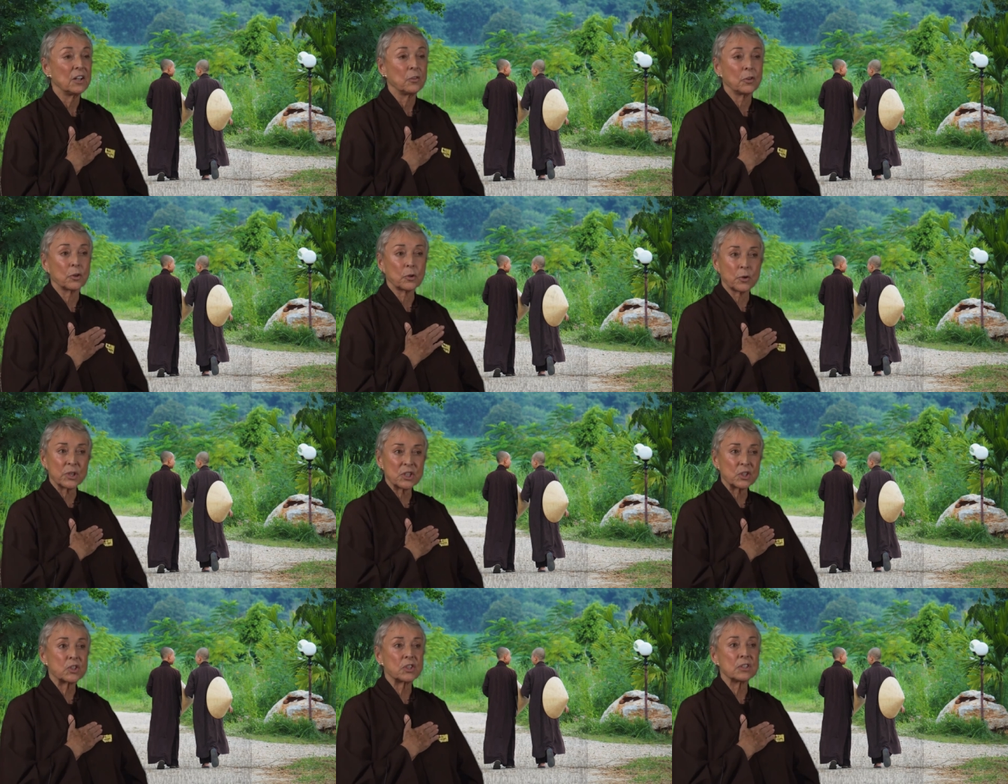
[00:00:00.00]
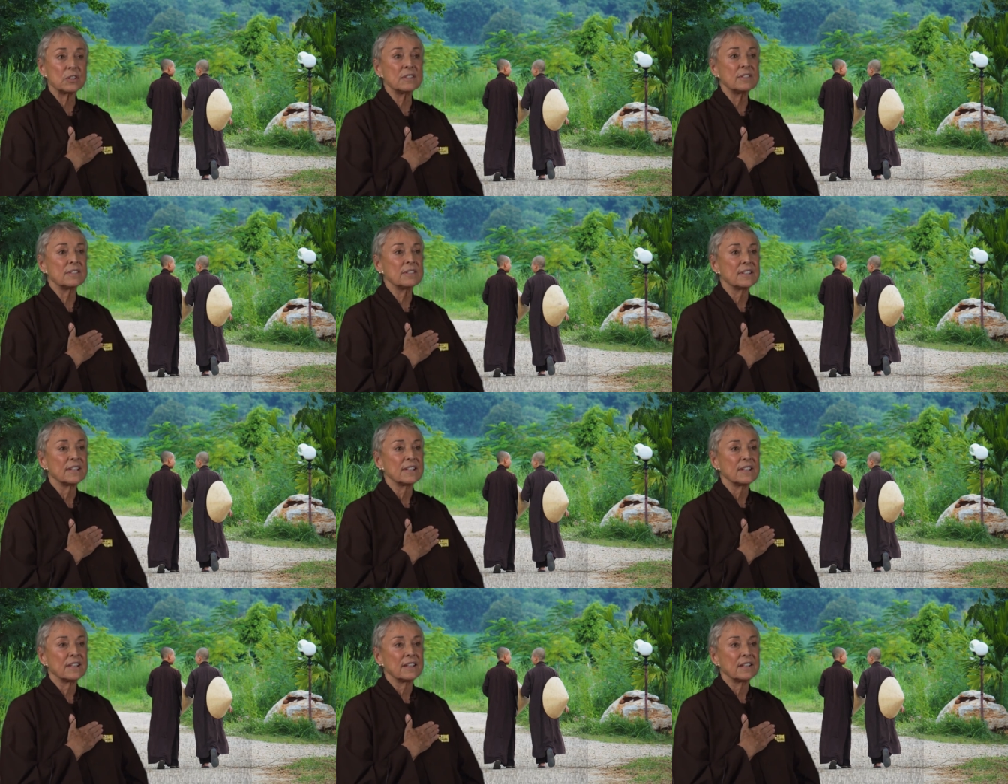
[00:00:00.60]
The Christian
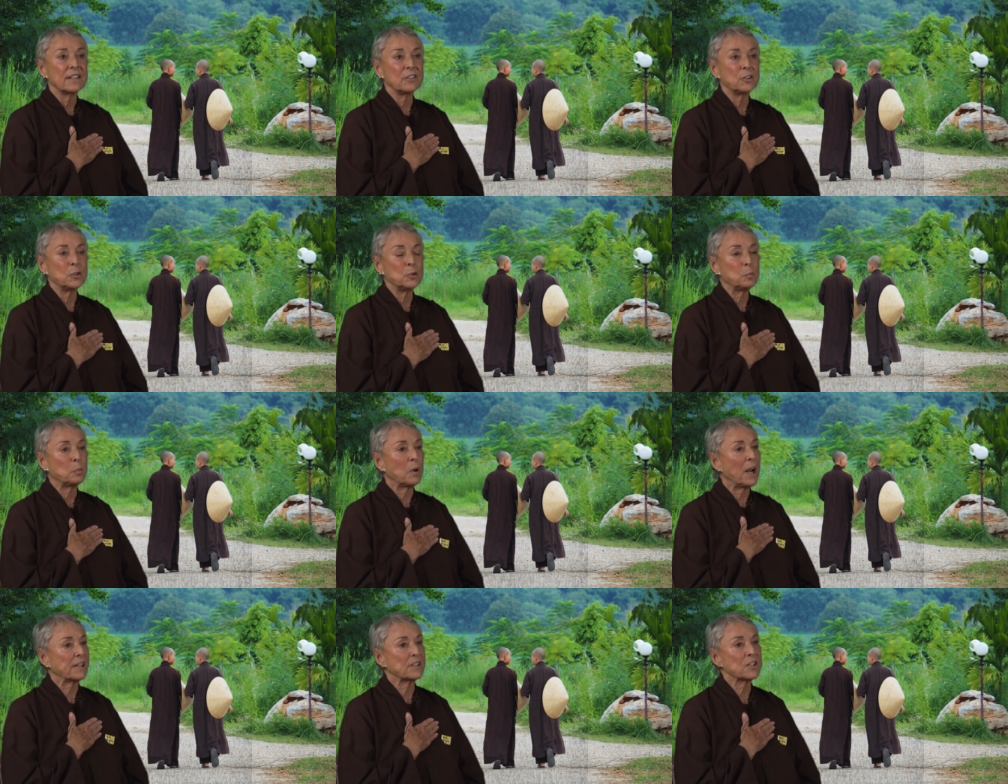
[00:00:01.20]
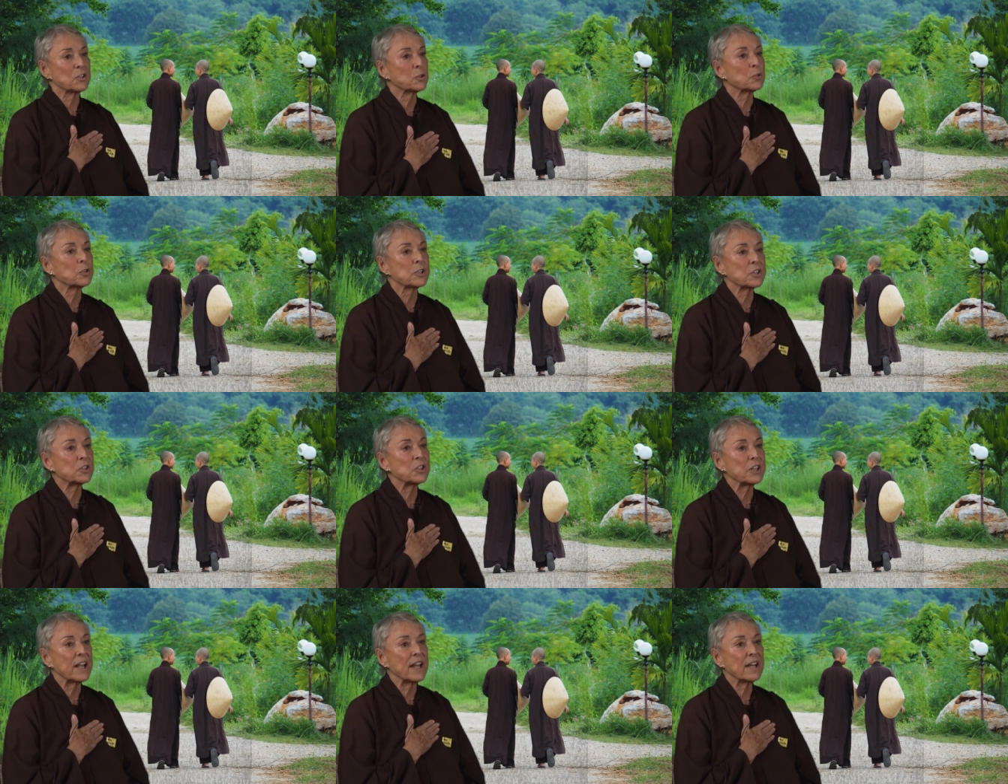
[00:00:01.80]
who practiced
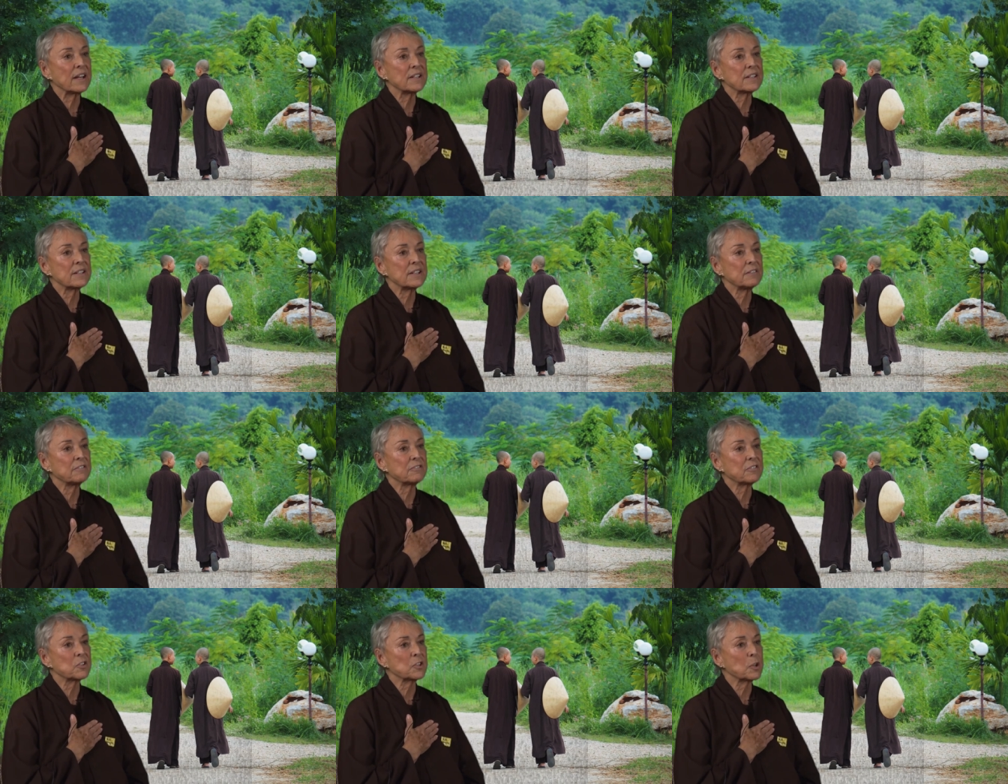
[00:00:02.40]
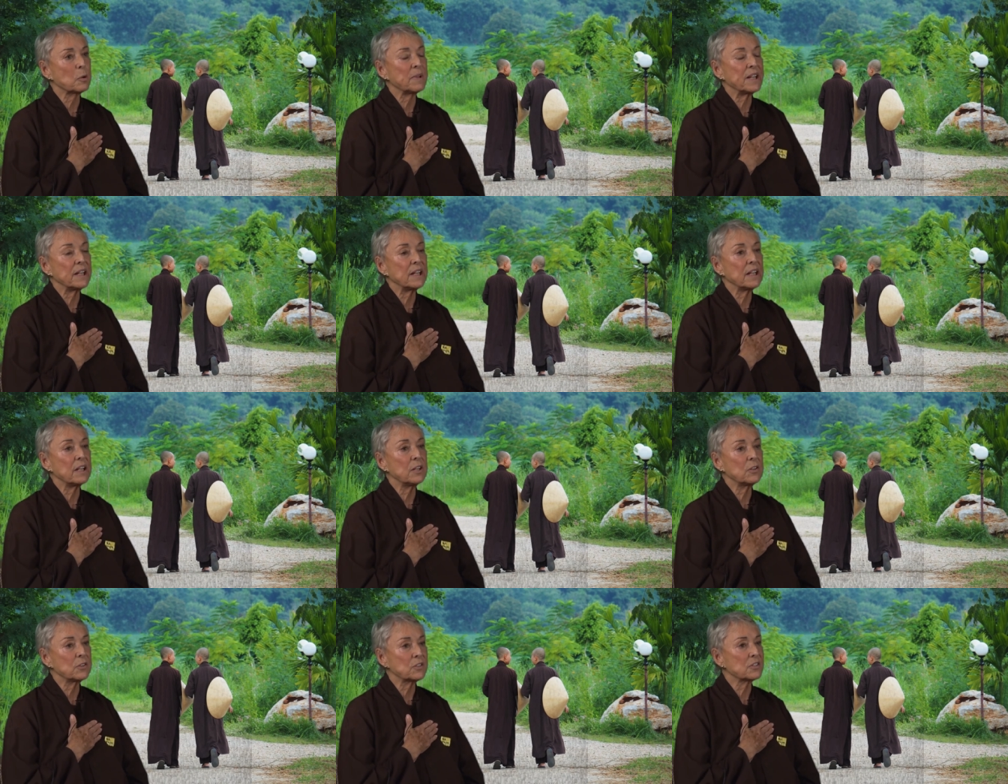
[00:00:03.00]
Christianity for so many
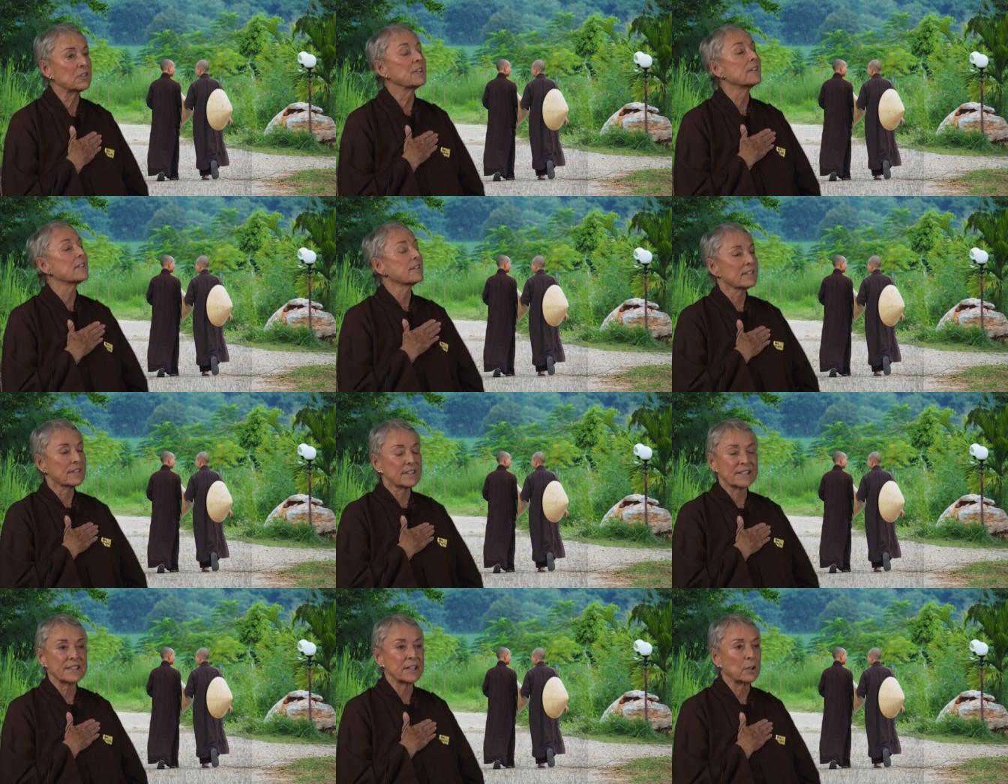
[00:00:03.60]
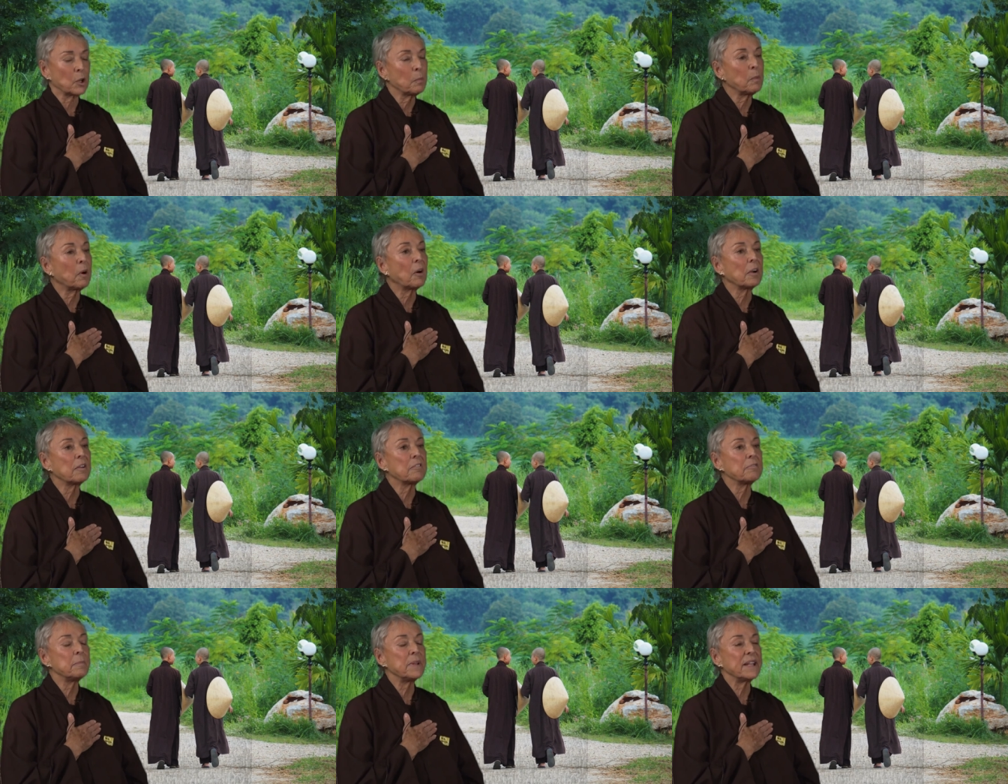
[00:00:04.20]
years, still a
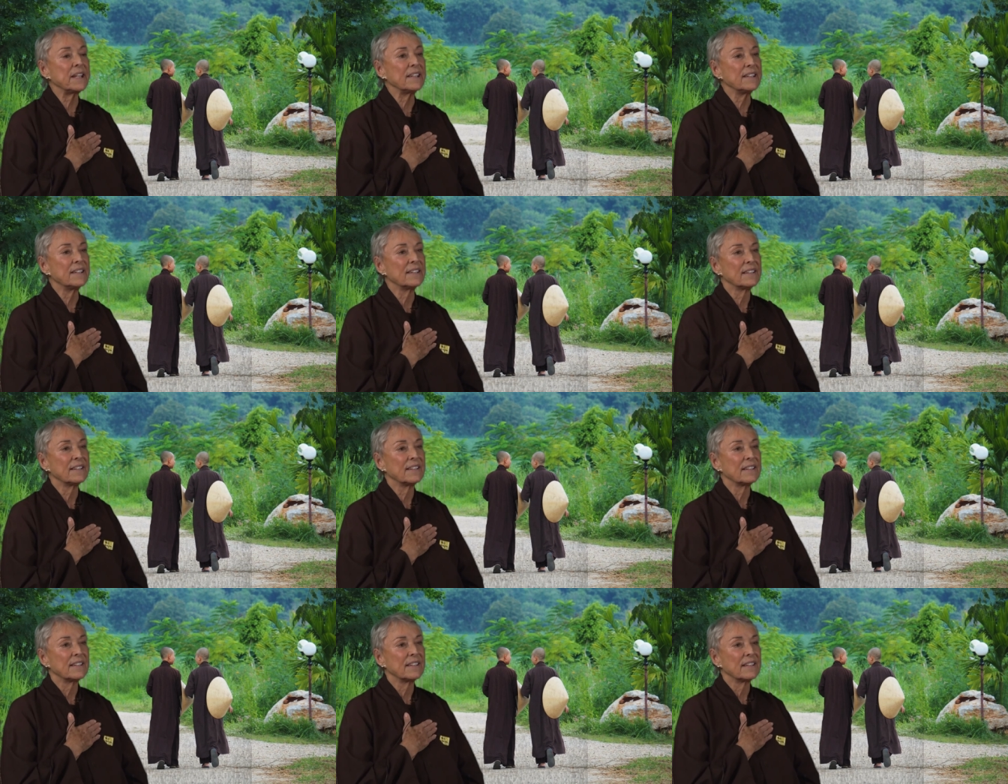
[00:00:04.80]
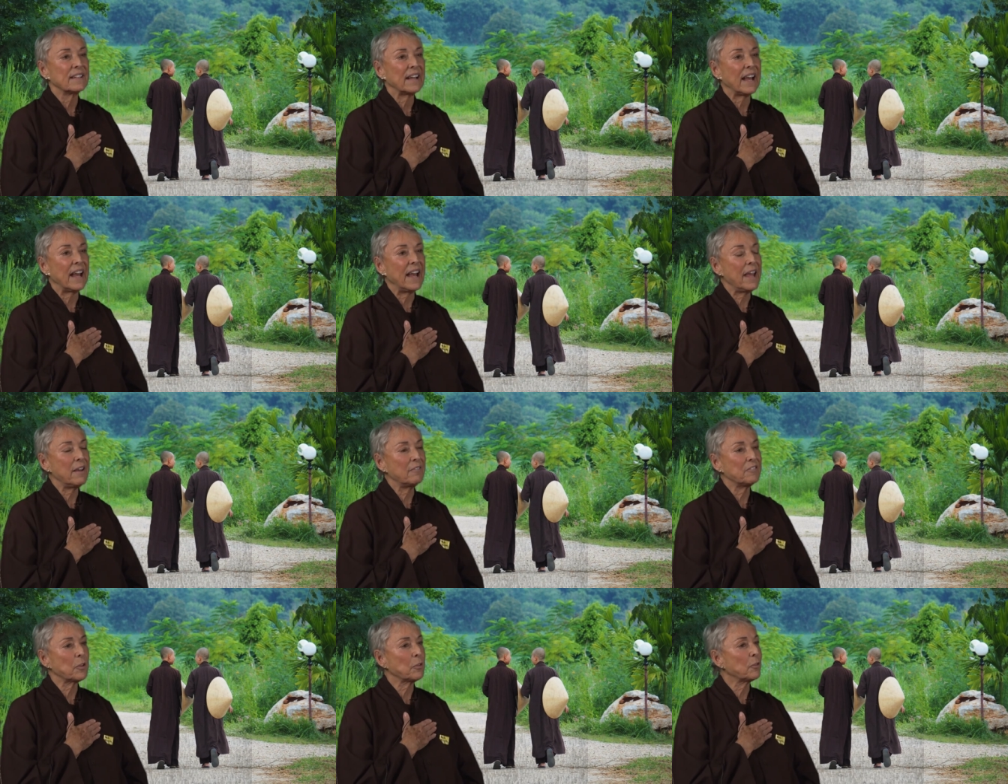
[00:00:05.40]
part of me. I
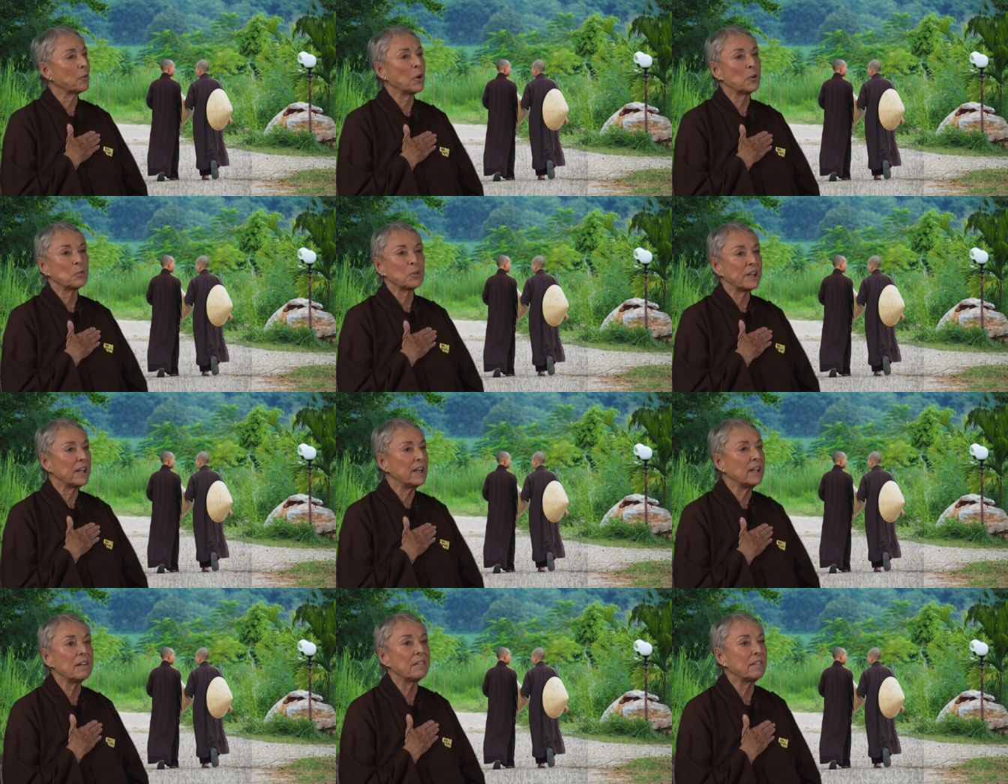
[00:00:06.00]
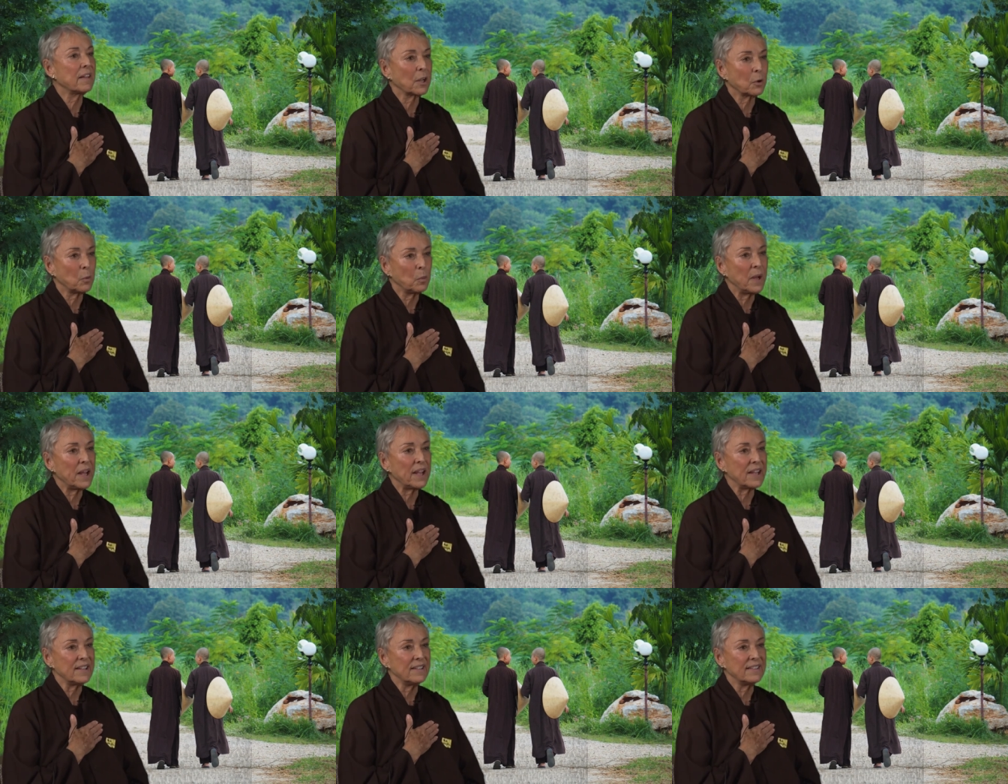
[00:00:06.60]
haven't thrown anything
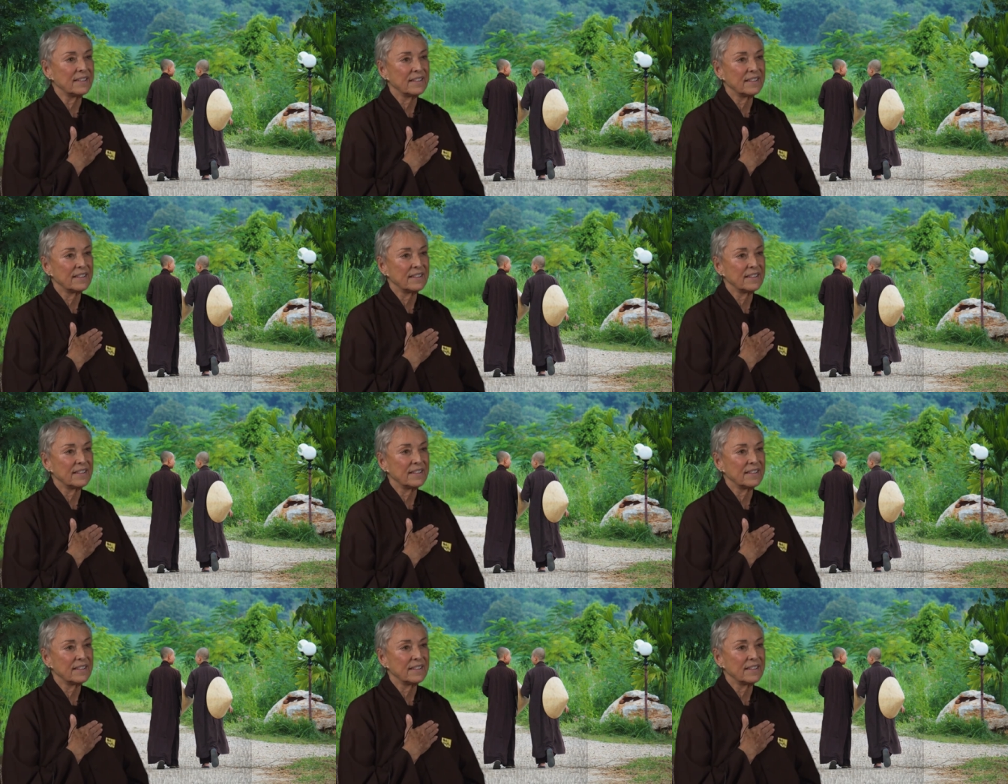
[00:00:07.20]
away.